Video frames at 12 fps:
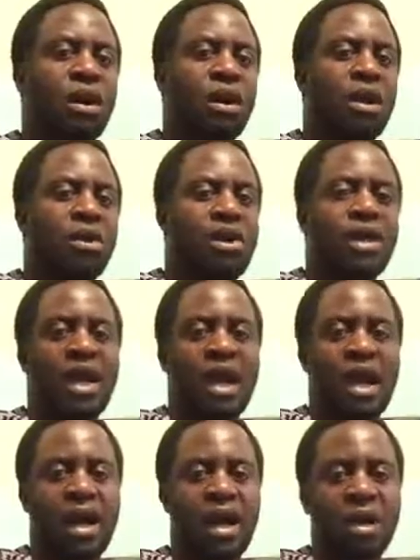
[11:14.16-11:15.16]

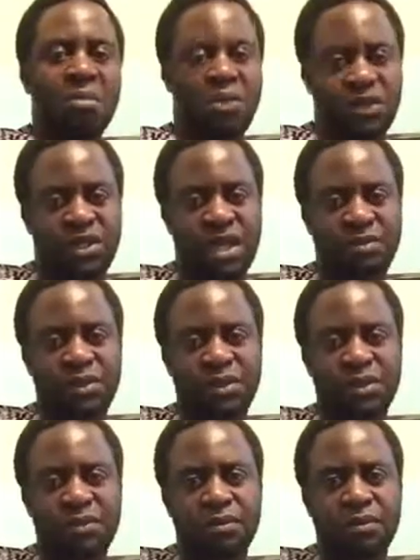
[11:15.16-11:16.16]
Rohingya Muslims
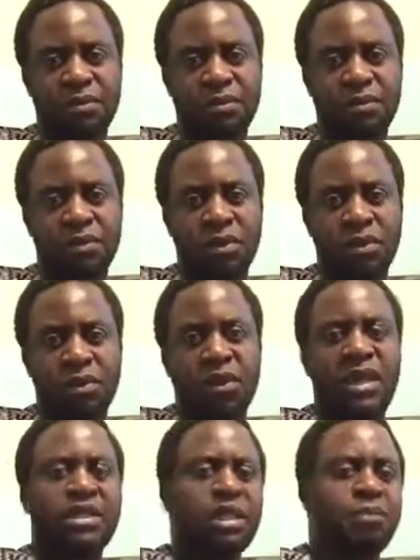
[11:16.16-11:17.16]
who are
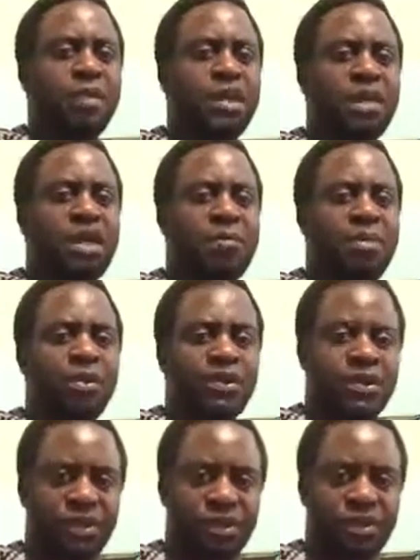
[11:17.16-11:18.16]
sleeping in the
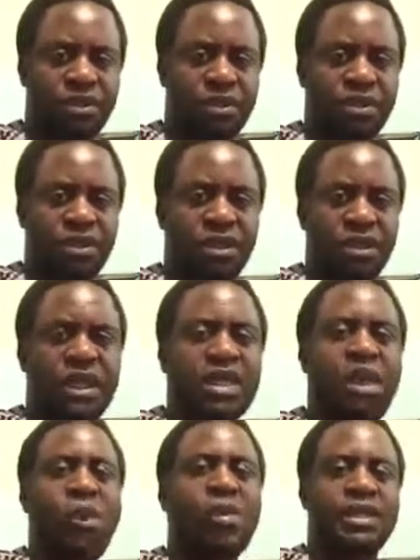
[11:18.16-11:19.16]
bush, in the
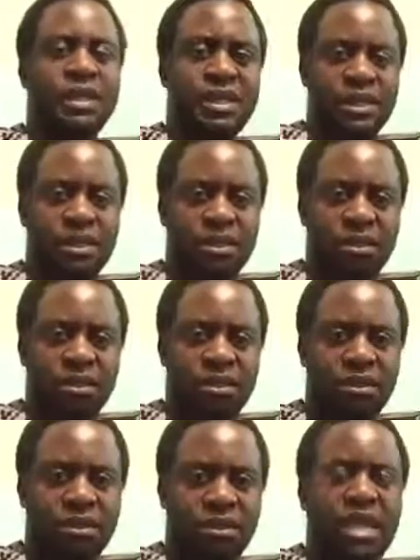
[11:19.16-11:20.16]
waters,
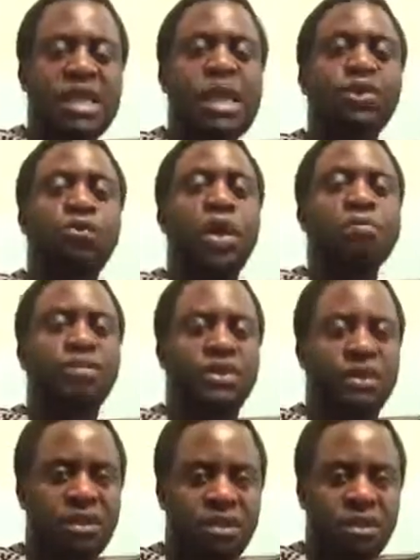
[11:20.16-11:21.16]
in the
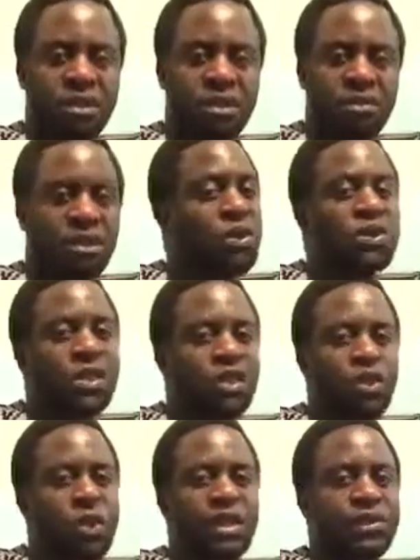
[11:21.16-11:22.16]
swamps, because there's
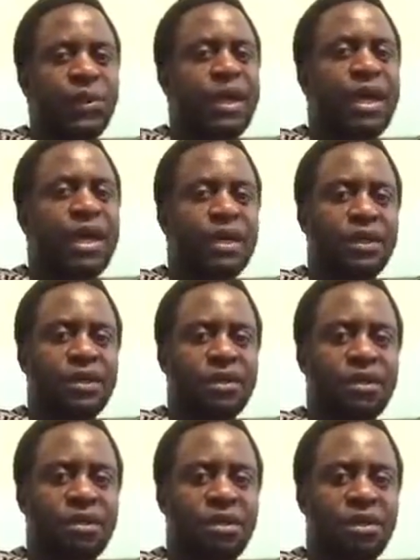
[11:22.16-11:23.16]
no one to care.
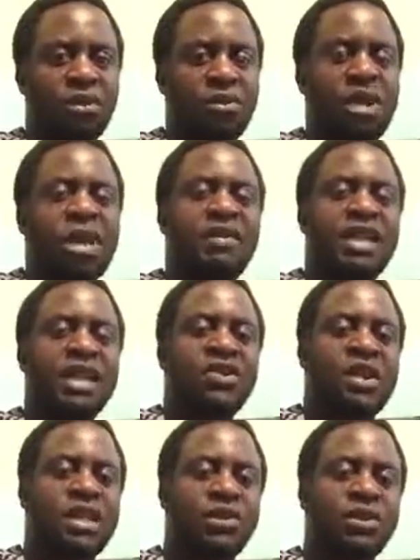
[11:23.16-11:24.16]
Wherever they
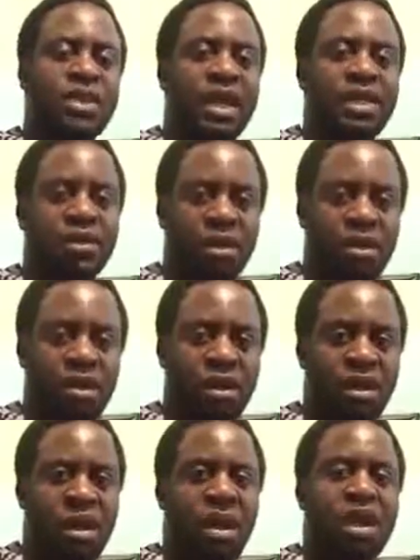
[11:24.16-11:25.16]
try to settle,
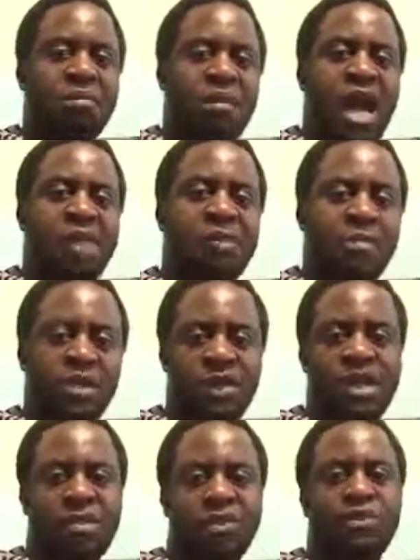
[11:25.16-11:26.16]
the Myanmar
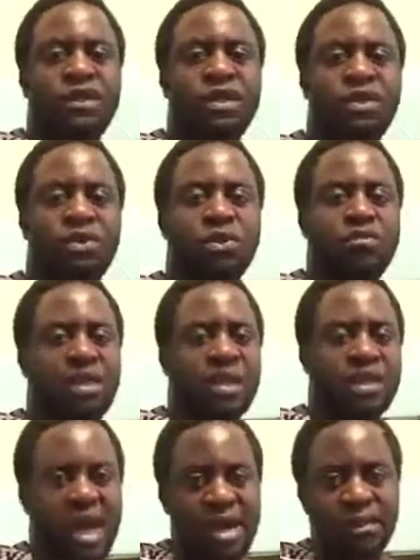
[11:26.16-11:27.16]
military moves in to burn
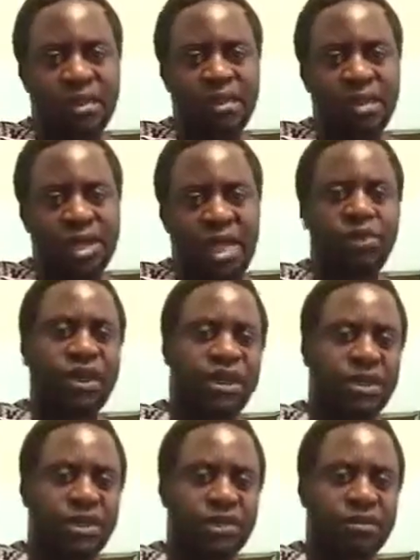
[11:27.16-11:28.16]
down their
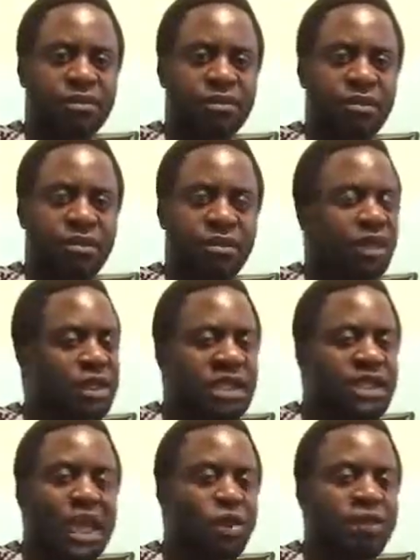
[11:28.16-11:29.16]
dwellings. This
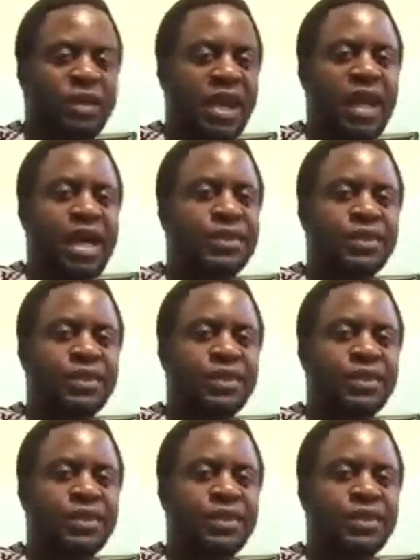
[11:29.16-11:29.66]
cannot be allowed.